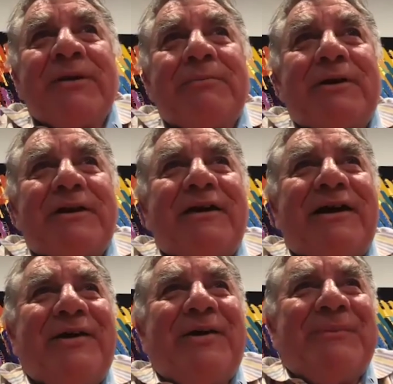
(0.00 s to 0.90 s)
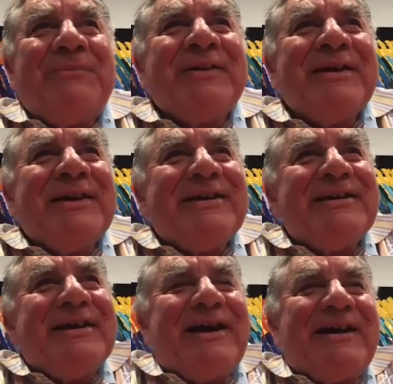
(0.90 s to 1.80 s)
but
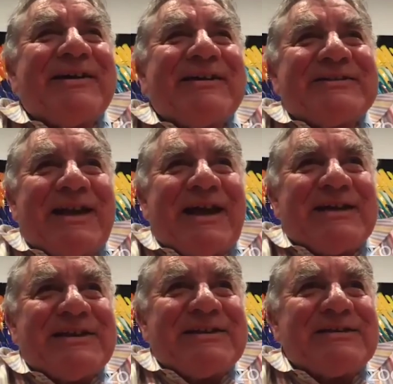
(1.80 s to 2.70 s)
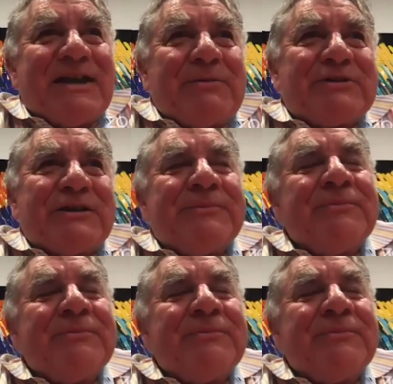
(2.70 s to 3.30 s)
because that is damaging.